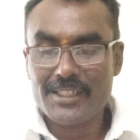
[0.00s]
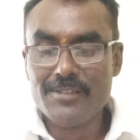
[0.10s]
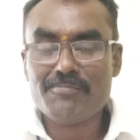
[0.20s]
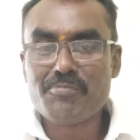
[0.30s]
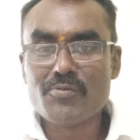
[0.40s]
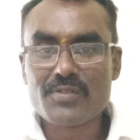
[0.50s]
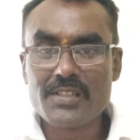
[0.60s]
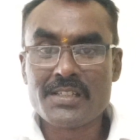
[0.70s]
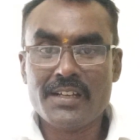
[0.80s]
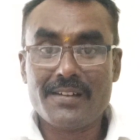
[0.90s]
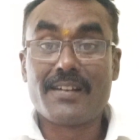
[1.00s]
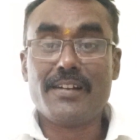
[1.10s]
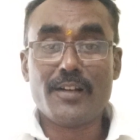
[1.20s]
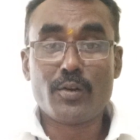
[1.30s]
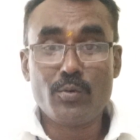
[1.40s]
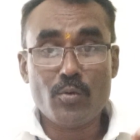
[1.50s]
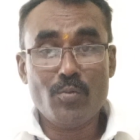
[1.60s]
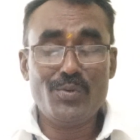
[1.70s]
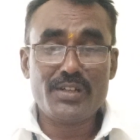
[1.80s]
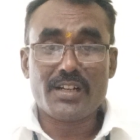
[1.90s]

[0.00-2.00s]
Infosys render noble